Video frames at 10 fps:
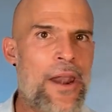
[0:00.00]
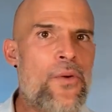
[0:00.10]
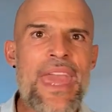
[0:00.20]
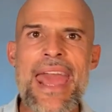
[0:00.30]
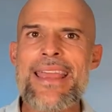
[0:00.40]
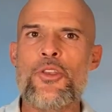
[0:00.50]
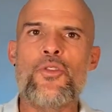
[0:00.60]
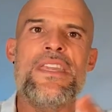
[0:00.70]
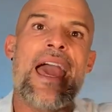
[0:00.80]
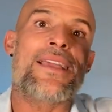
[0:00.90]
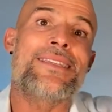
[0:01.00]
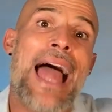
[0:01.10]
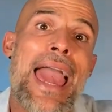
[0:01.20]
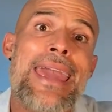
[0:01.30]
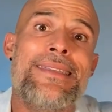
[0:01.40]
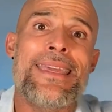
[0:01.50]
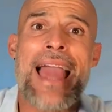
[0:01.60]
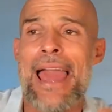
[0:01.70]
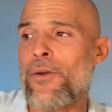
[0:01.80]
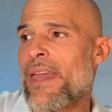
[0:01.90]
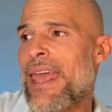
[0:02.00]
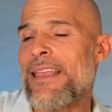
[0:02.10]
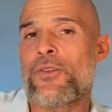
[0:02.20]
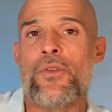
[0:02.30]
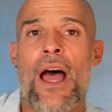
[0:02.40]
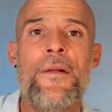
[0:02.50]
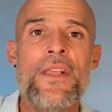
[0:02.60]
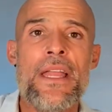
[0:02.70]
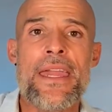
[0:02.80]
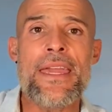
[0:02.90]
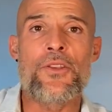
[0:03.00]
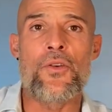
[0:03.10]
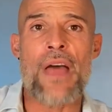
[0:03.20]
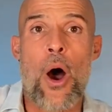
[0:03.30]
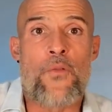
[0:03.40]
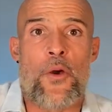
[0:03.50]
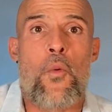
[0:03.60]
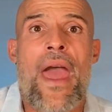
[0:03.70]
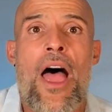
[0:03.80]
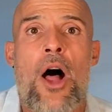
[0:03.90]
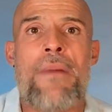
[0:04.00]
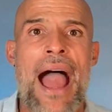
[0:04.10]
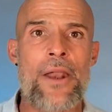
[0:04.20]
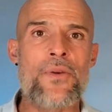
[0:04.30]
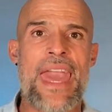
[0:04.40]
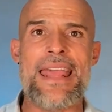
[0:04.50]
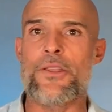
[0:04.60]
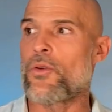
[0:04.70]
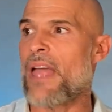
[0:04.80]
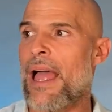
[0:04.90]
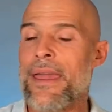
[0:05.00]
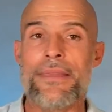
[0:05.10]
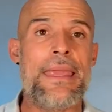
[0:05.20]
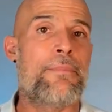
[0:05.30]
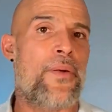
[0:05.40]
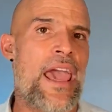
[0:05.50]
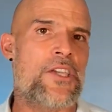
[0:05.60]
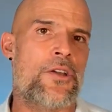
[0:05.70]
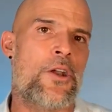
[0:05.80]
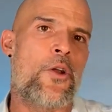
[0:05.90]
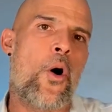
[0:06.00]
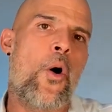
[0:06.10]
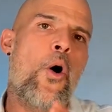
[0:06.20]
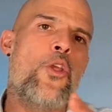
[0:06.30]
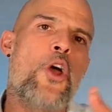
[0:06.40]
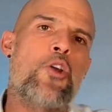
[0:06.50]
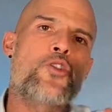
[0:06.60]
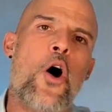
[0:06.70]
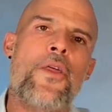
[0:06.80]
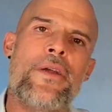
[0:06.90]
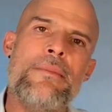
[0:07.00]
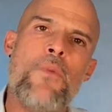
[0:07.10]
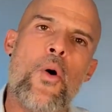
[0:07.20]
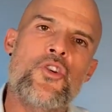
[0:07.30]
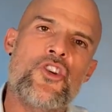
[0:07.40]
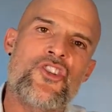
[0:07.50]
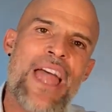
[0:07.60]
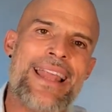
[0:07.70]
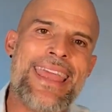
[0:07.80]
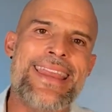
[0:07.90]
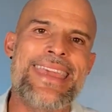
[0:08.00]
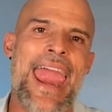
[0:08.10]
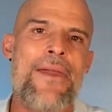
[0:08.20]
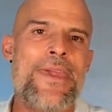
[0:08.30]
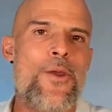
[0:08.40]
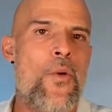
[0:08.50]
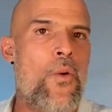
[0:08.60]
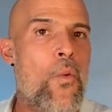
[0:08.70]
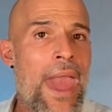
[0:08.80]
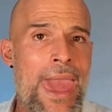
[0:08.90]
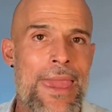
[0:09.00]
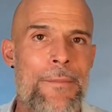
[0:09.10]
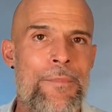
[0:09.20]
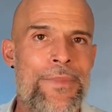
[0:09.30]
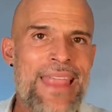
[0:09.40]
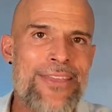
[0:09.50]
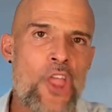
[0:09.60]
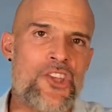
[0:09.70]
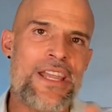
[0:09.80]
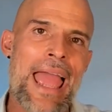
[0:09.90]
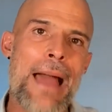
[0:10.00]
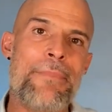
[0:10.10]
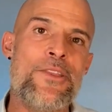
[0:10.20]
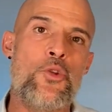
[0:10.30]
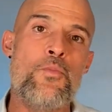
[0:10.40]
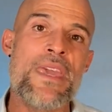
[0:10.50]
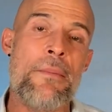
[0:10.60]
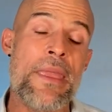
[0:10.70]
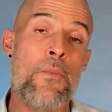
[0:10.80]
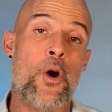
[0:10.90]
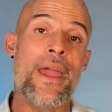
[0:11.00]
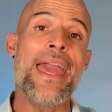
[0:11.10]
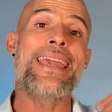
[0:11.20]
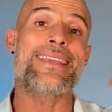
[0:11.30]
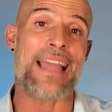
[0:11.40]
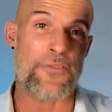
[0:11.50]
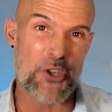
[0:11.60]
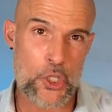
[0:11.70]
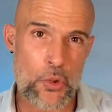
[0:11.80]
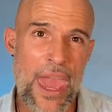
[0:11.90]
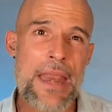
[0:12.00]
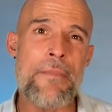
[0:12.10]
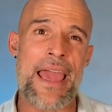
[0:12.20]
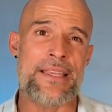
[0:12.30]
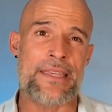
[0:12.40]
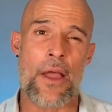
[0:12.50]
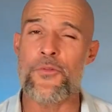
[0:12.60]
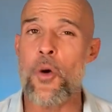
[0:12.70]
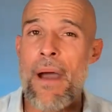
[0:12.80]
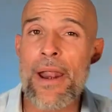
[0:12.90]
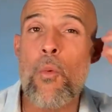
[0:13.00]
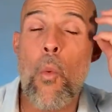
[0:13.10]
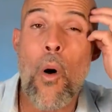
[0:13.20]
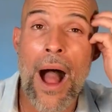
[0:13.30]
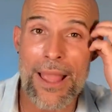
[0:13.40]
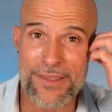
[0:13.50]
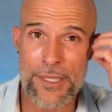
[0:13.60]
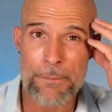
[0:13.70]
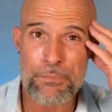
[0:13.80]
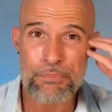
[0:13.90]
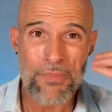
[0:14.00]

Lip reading: I don't get into the anxiety. I don't get into the overwhelm. I don't get into the depression and all those other emotions that can carry you away. That doesn't happen to me anymore, because I've trained myself no matter what.